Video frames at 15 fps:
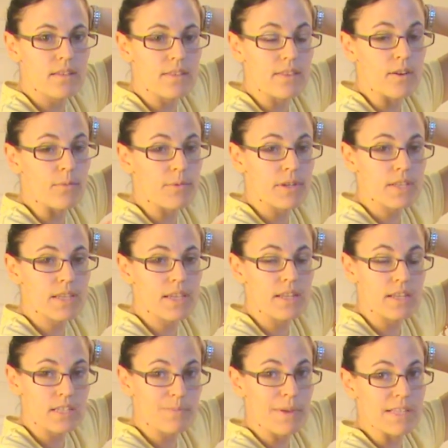They're really
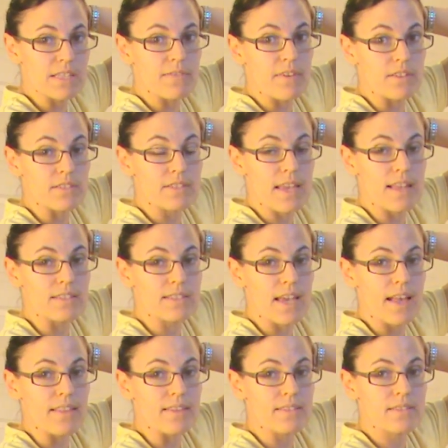inexpensive at
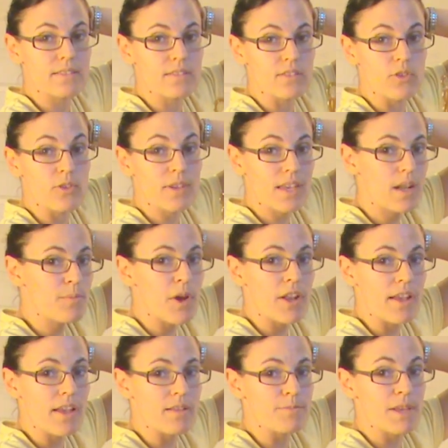Sally's. You can get them on
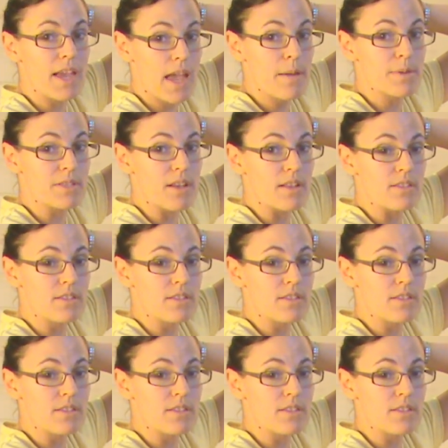Amazon